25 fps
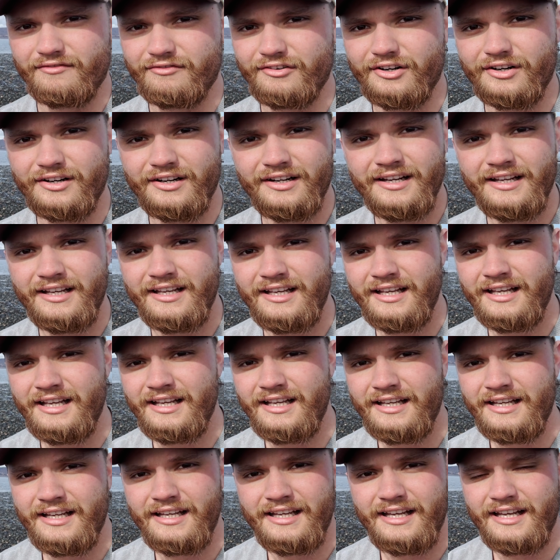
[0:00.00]
her.
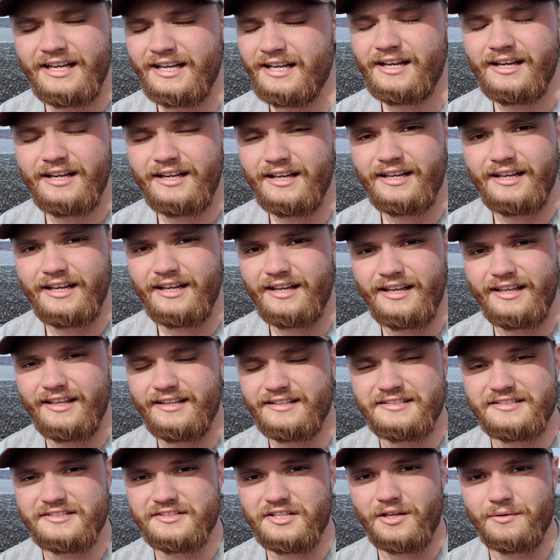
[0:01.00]

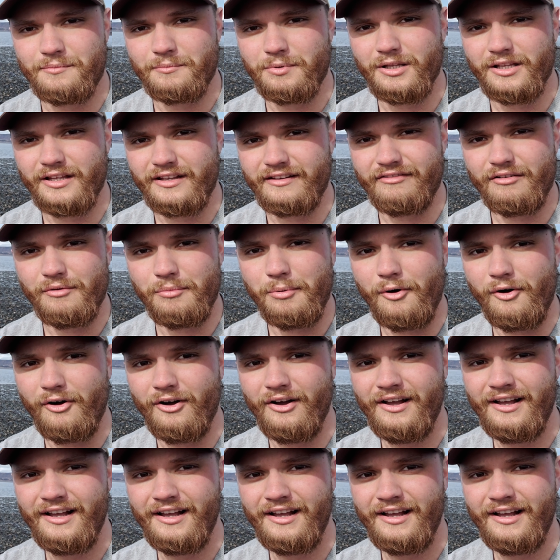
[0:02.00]
This is unbelievable.